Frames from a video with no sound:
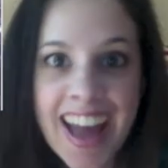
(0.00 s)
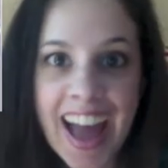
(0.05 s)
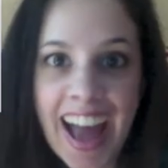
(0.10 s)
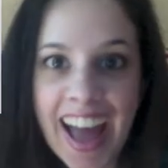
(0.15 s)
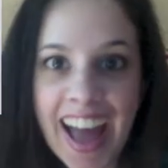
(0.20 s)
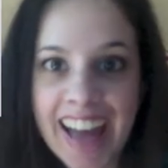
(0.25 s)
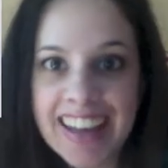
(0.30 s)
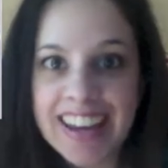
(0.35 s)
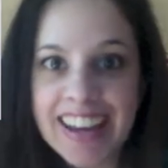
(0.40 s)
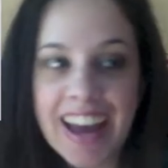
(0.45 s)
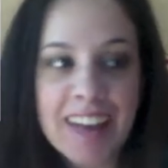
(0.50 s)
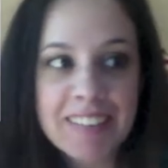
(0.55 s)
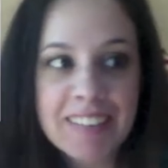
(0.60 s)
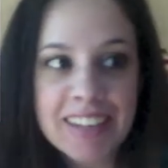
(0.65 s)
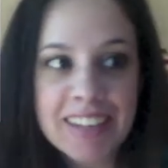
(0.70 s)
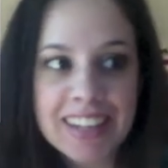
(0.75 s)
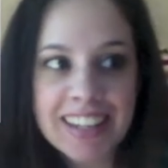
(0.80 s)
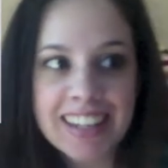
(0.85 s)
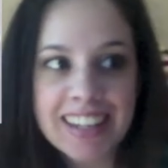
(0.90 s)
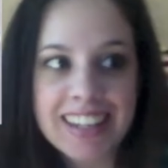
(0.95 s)
I
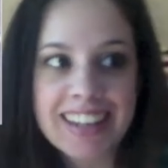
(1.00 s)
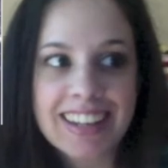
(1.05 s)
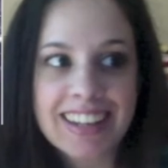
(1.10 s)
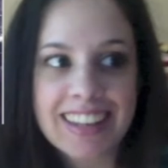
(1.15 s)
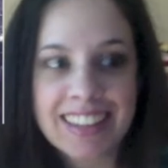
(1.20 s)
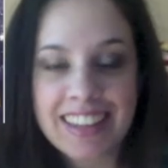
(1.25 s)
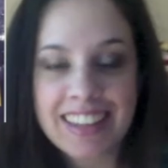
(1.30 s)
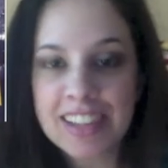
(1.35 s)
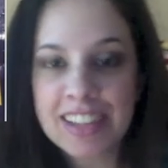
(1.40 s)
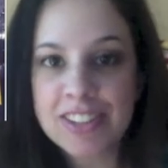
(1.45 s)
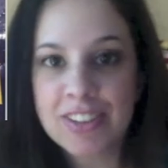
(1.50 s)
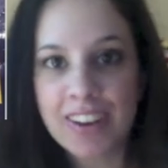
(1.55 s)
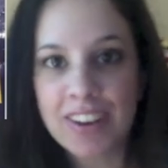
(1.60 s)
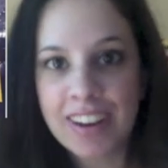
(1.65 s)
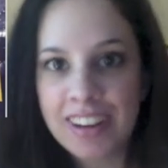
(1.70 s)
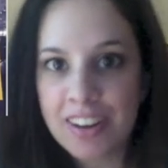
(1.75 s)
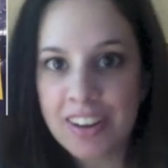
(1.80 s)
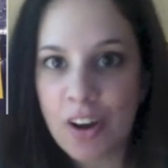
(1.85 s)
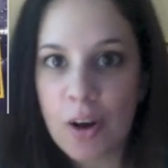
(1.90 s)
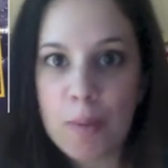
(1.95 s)
mean, that's great
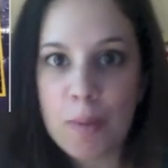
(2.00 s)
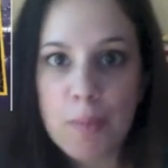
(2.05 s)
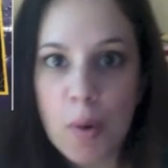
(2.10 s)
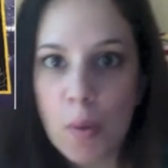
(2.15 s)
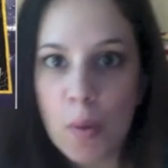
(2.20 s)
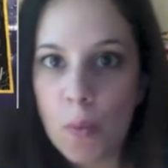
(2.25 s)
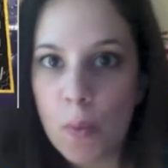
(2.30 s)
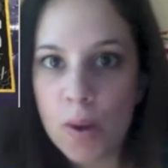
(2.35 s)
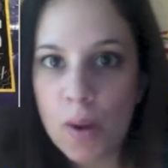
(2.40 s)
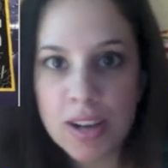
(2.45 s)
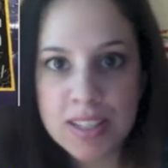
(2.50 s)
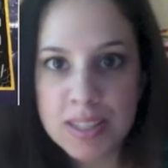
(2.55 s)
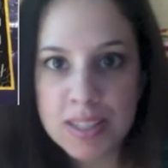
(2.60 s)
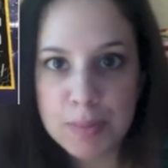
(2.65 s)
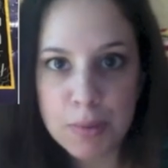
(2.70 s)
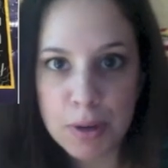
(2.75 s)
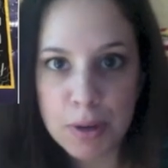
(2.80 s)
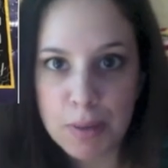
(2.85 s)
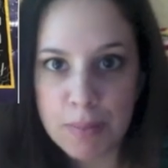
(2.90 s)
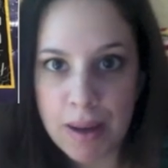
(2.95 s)
and all, but what is the
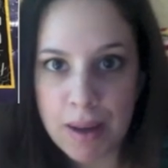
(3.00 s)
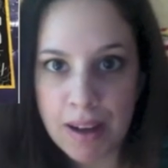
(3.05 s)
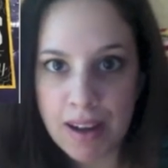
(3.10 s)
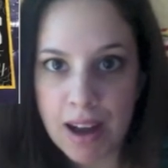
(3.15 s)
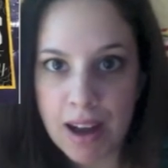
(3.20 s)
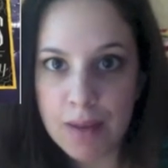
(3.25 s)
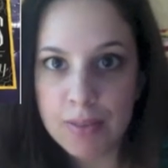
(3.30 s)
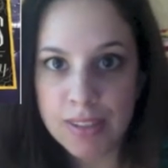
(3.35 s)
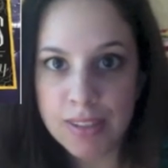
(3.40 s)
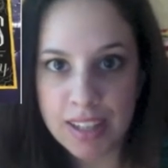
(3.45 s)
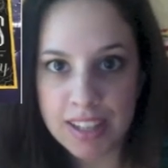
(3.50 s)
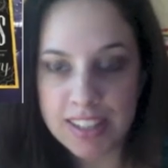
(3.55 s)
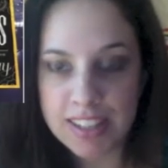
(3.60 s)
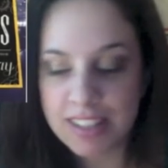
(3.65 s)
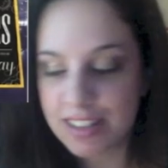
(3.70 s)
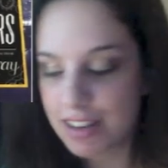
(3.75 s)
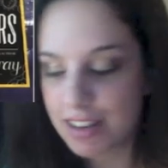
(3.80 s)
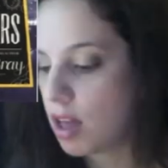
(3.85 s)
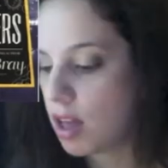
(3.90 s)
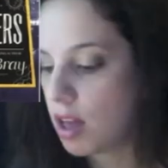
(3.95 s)
book about? I would like to
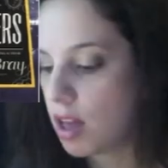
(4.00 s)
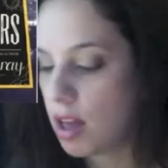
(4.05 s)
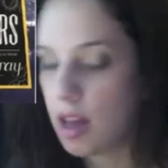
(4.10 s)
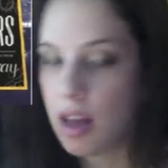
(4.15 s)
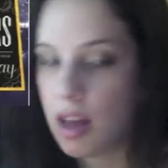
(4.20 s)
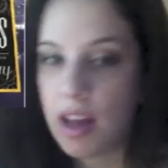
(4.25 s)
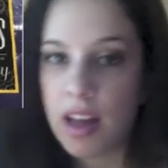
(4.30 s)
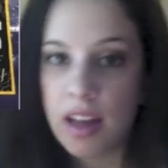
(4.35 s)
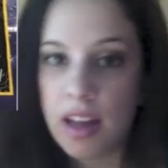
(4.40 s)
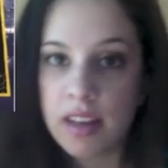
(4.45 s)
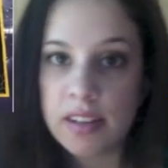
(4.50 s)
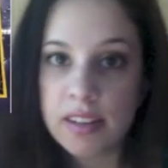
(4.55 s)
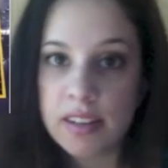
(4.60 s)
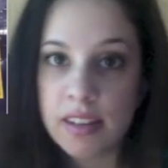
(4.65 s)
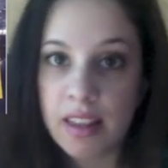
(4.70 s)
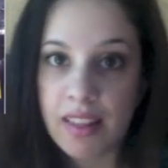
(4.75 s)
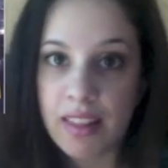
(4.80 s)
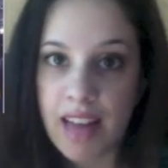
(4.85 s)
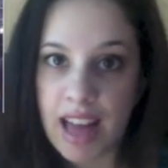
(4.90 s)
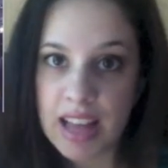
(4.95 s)
know. And
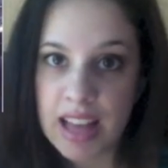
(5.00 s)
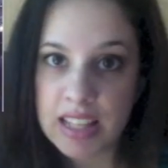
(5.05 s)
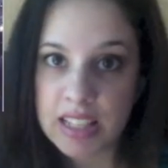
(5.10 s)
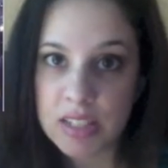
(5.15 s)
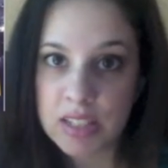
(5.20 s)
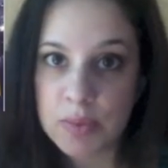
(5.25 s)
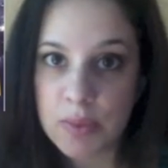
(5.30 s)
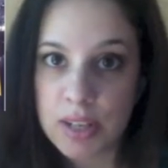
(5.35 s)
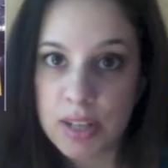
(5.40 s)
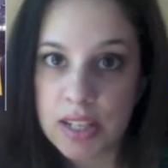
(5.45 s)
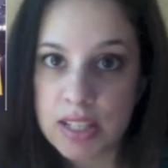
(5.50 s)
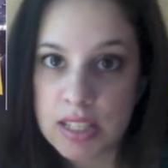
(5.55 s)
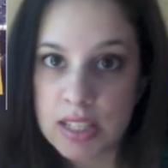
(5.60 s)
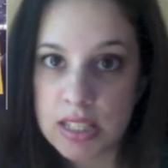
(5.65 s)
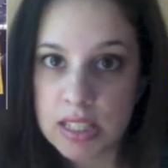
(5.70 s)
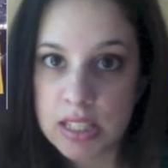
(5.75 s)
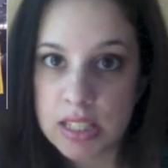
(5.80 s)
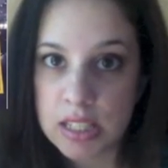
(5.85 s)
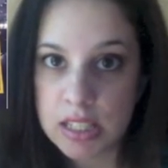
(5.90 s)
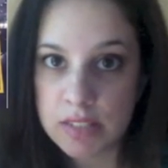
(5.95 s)
the last one is The